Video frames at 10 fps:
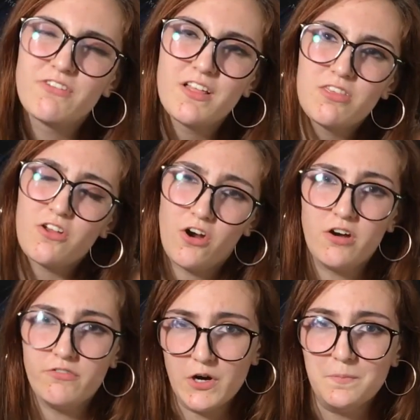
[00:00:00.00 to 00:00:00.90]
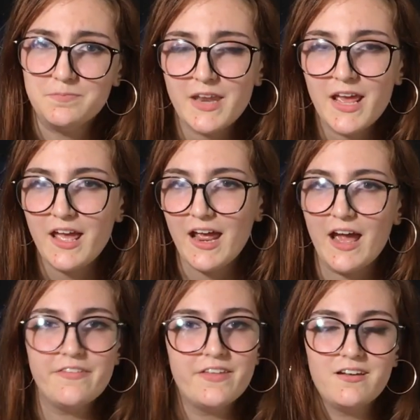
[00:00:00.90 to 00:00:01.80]
and runs to her room,
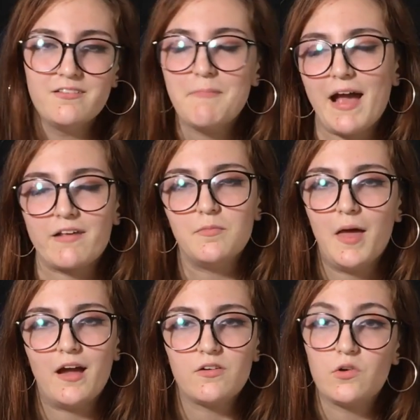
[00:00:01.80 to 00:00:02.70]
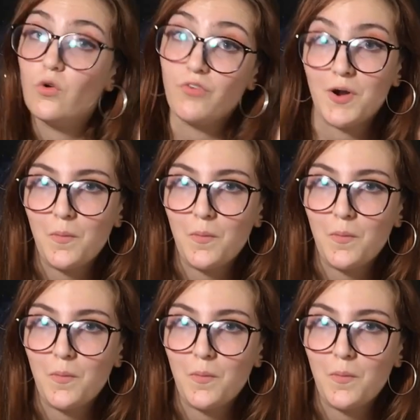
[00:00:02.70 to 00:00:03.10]
and then packs a bag to go run